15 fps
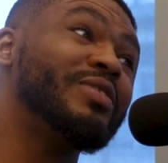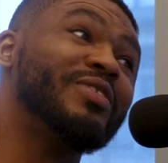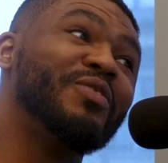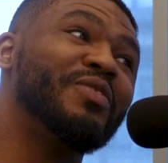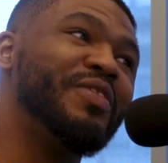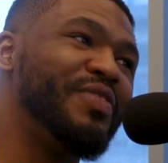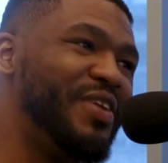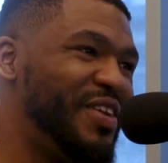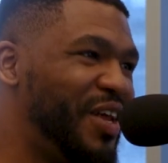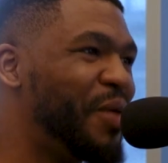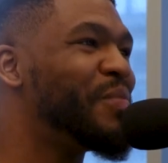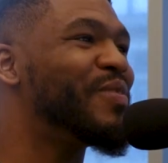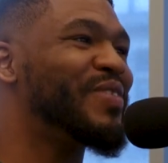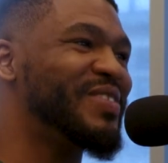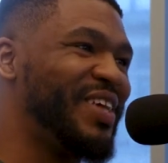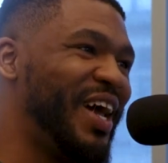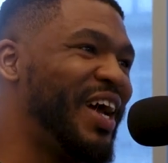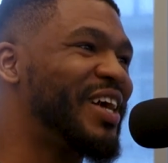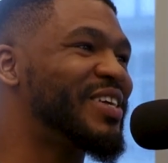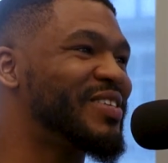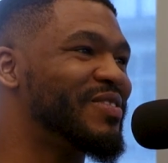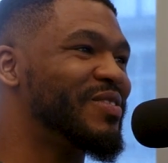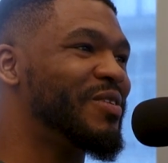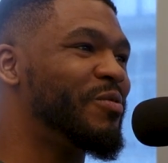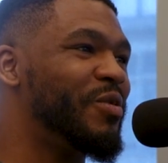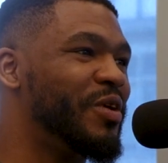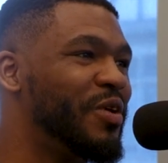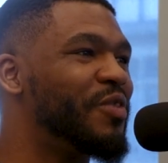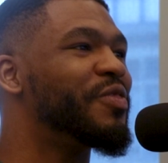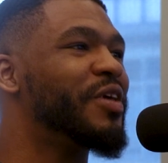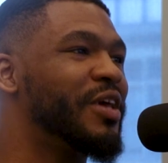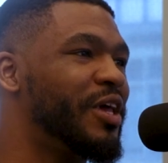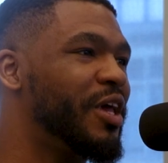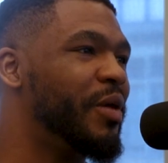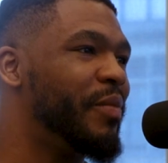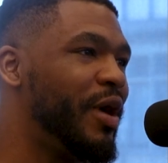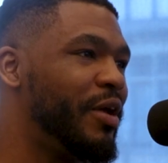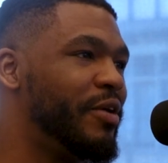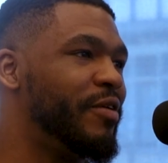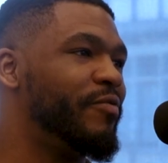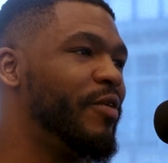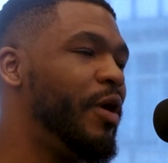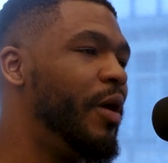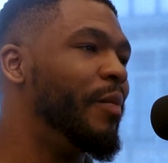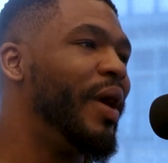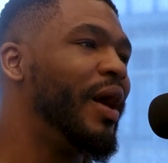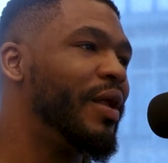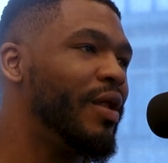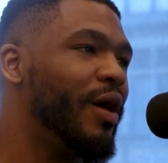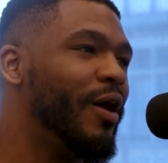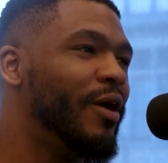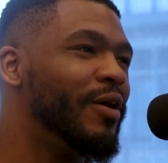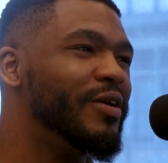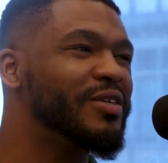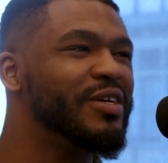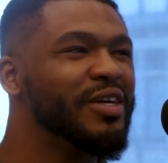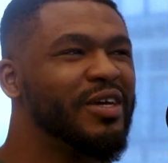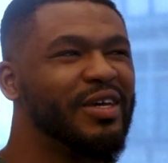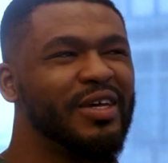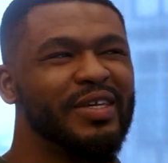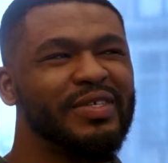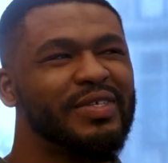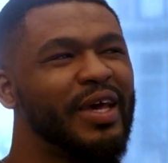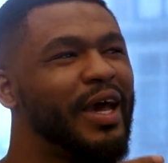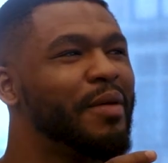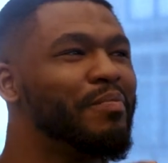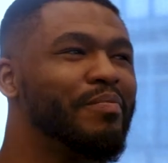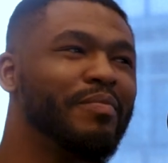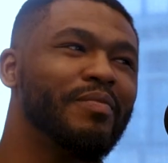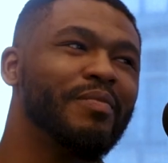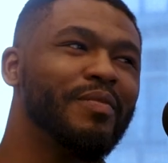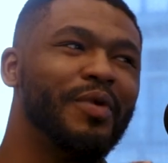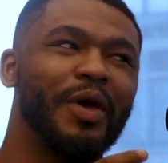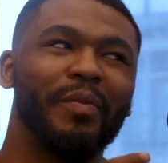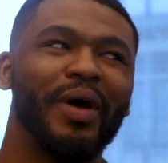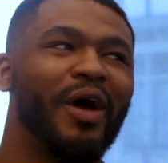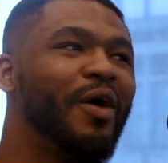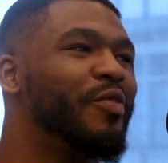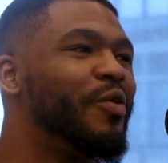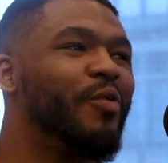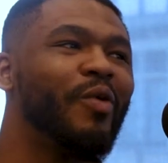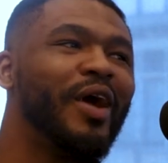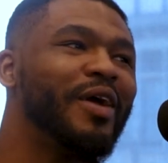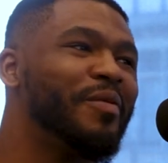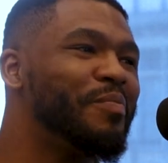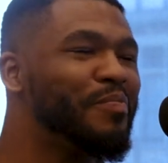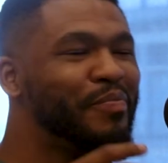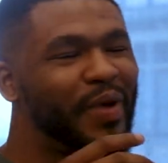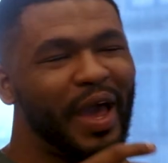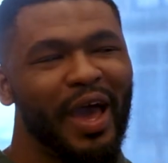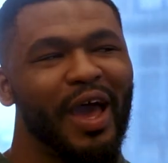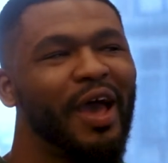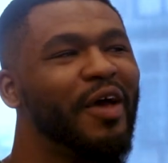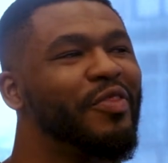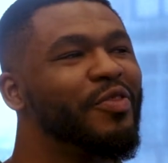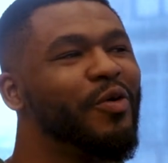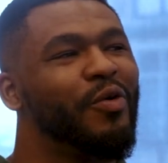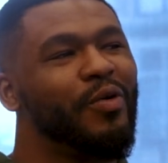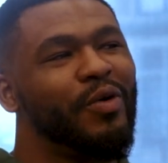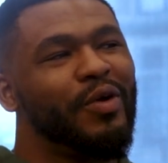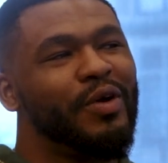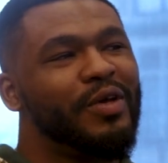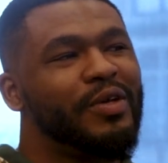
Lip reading: so than the numbers, actually, when you're thinking about it at large. Am I on the right path, or